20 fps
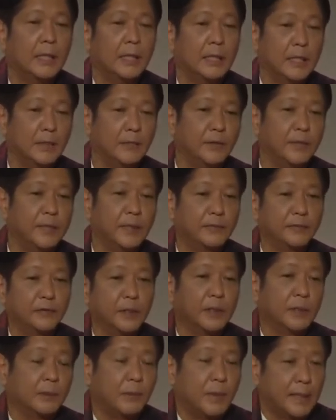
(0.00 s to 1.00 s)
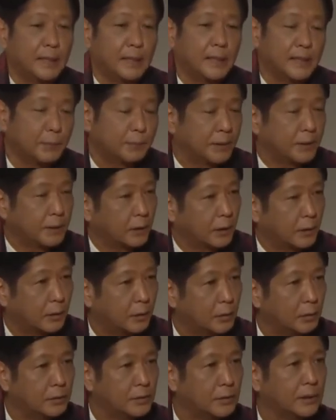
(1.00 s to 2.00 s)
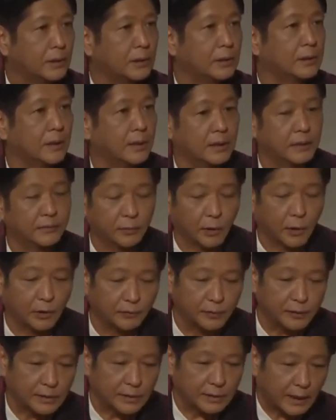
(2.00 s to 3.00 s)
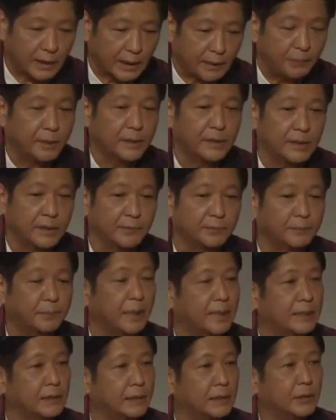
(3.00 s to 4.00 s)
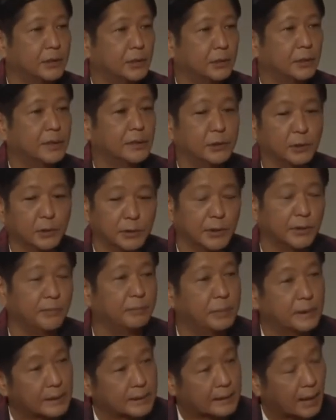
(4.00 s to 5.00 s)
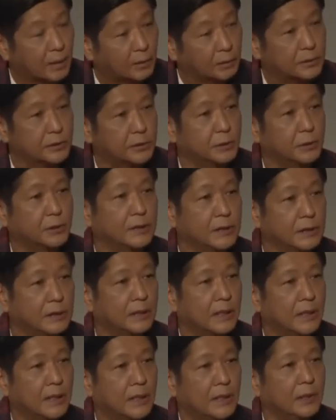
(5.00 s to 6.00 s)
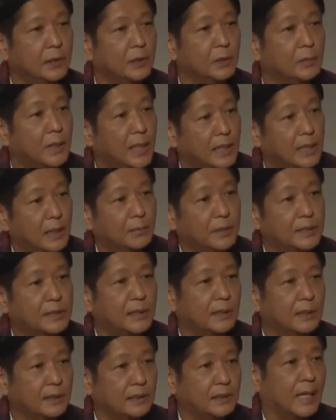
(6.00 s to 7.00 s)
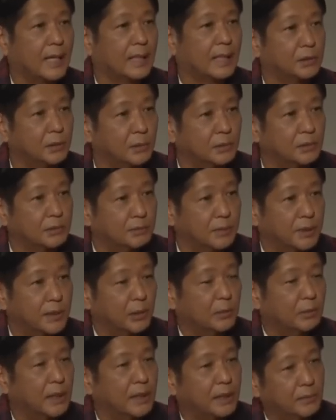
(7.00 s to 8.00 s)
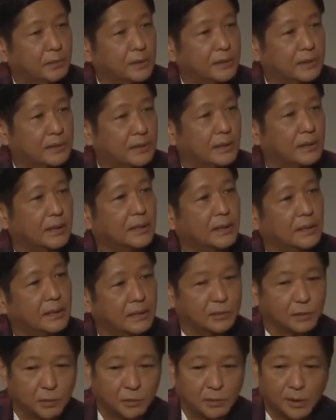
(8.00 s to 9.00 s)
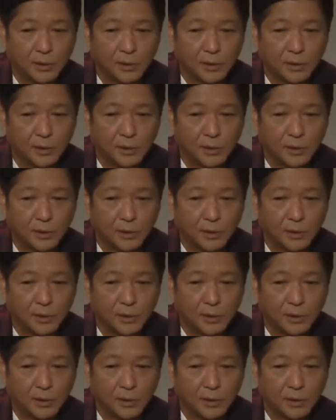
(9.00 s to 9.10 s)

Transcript: even after the mine has been closed and they have covered it up and they have planted trees or they built houses on it, lumalabas ang lason, may lumalabas na kung